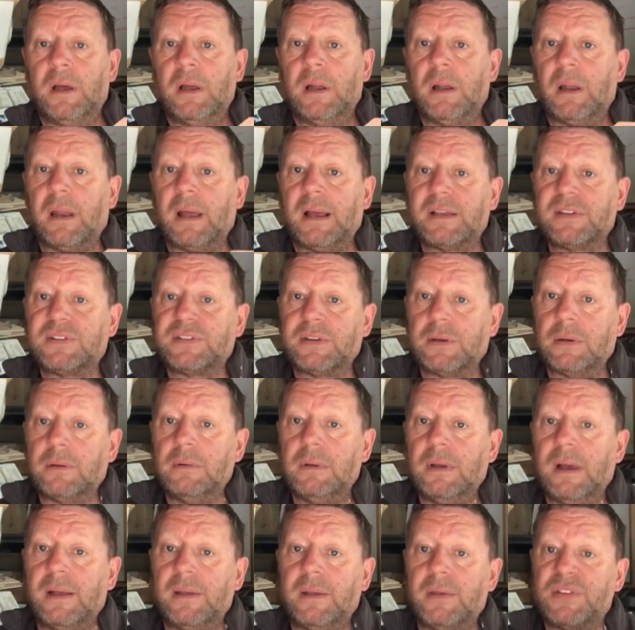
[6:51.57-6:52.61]
like so,
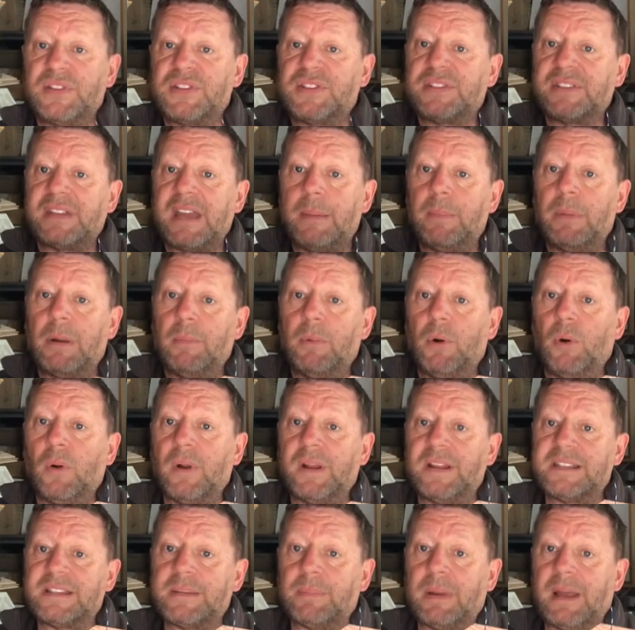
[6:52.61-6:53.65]
and you staple them all
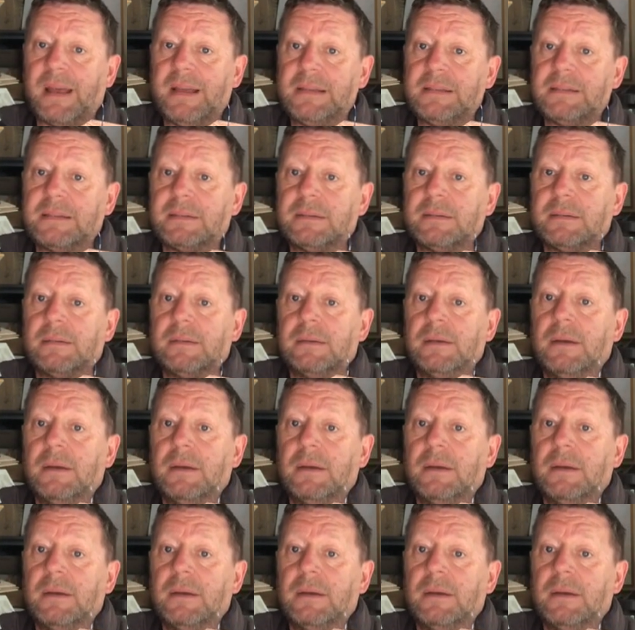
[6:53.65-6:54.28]
into place.